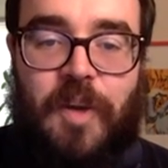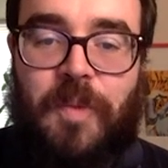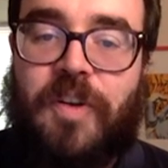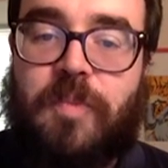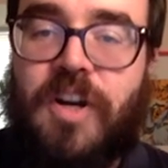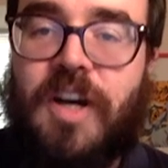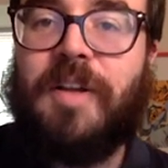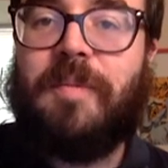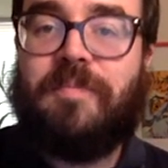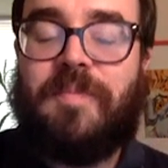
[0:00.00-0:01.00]
there was a
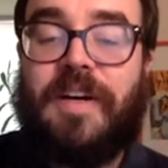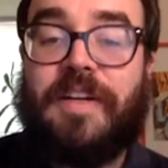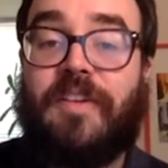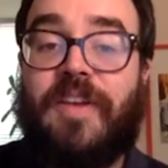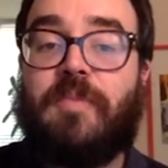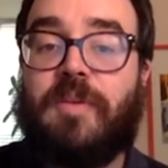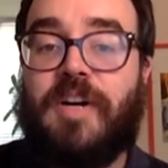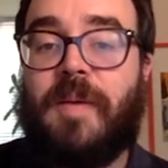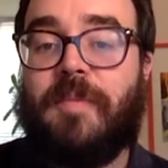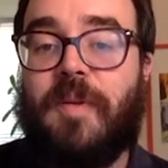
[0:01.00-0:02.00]
problem, a separate
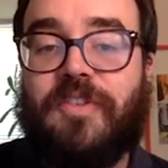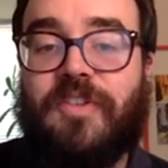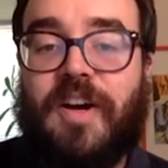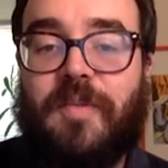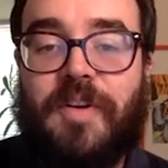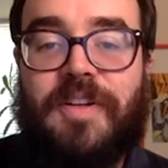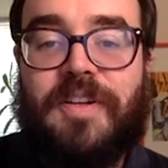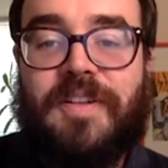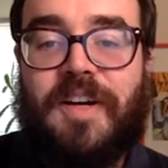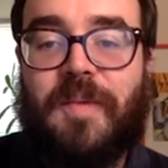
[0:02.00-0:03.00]
problem that was
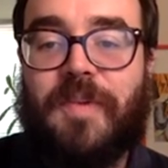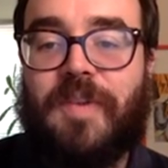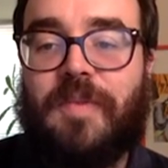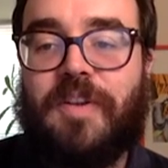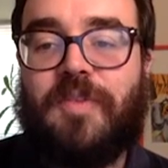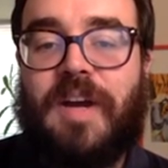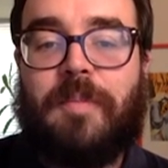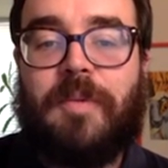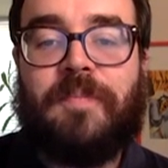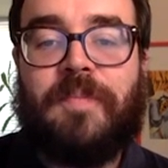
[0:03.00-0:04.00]
discovered uh, with reference
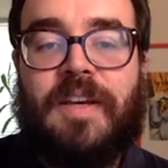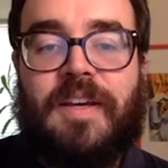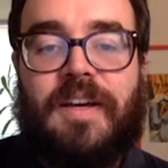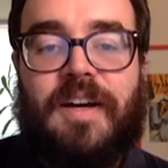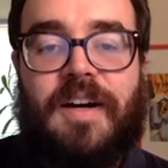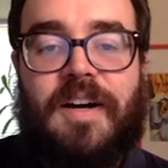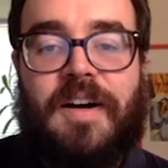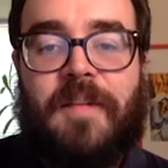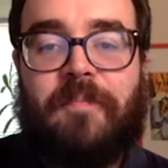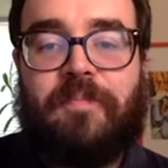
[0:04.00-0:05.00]
wrapper.
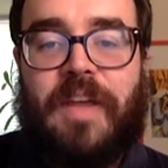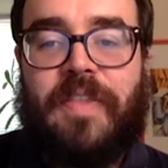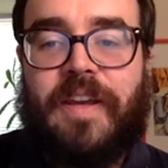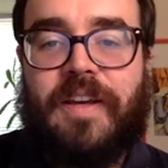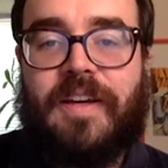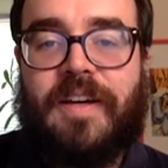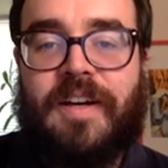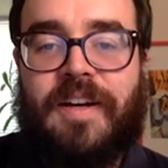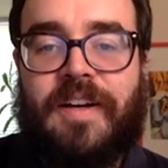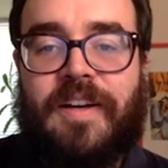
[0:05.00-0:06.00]
Um, I think
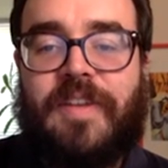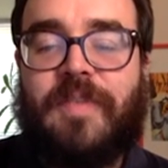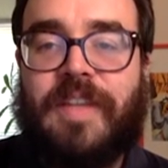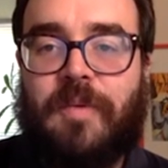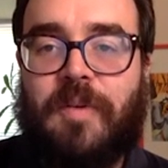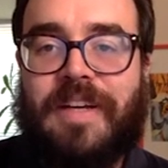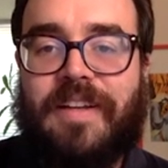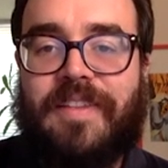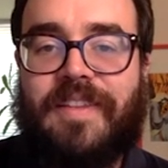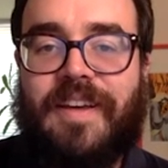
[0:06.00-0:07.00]
uh, Stephan
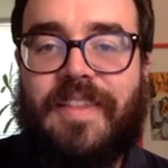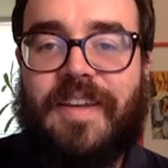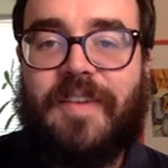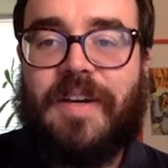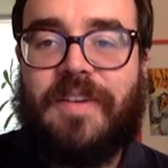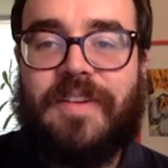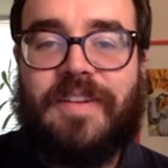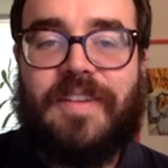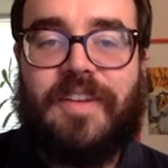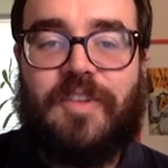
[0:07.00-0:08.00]
Lavavej, I, I, think, filed
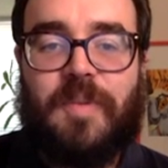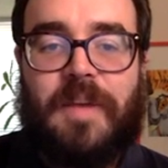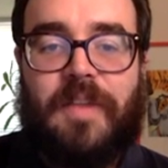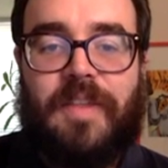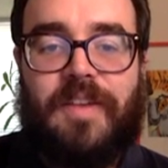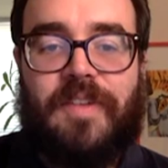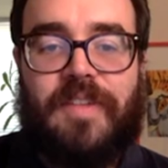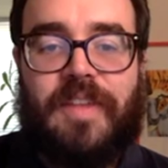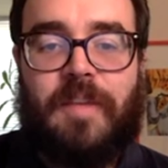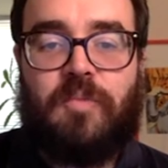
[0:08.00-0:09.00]
the, the issue about
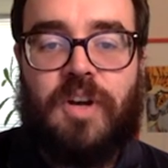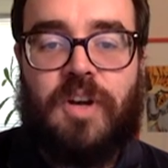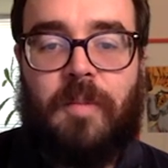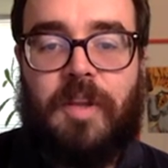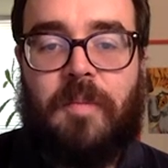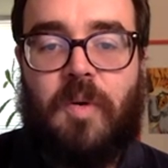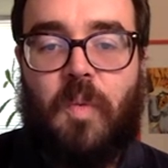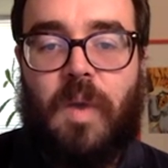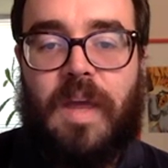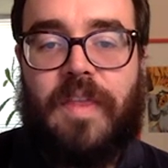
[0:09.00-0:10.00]
this. The problem
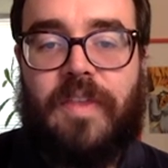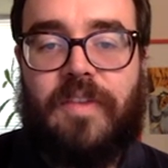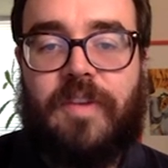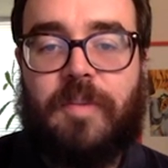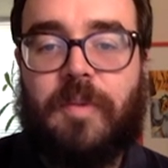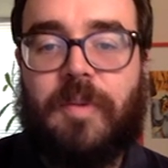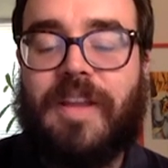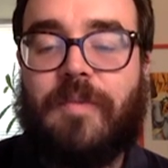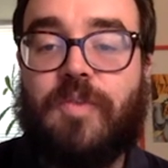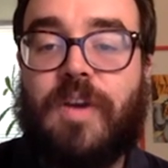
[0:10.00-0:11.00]
with
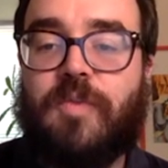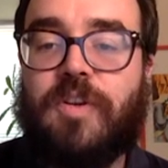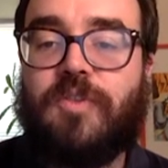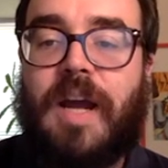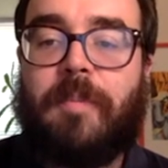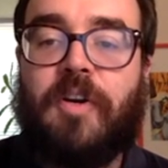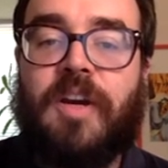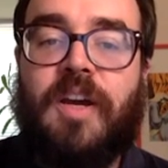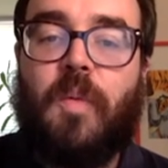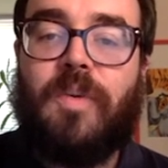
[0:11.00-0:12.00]
C++11 reference
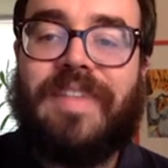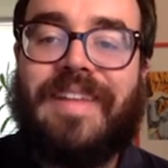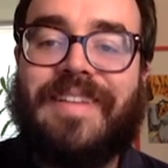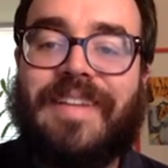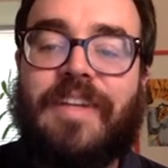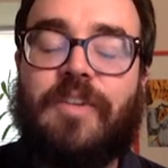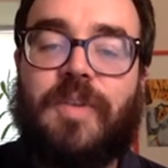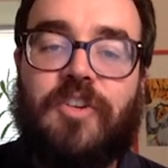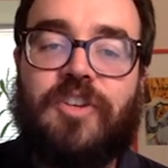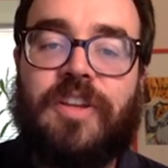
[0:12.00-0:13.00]
wrapper was that deleted
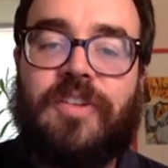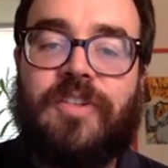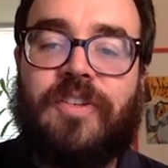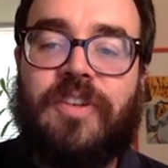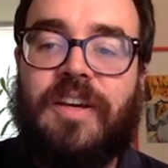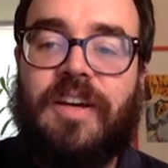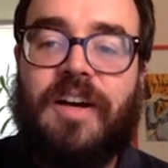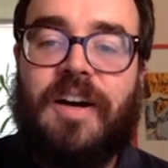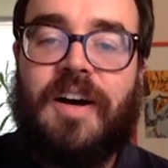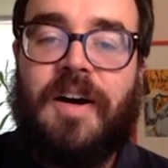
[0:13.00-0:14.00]
functions
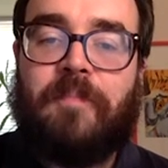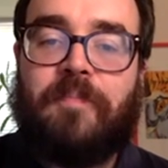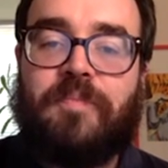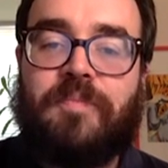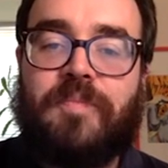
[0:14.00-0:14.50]
um,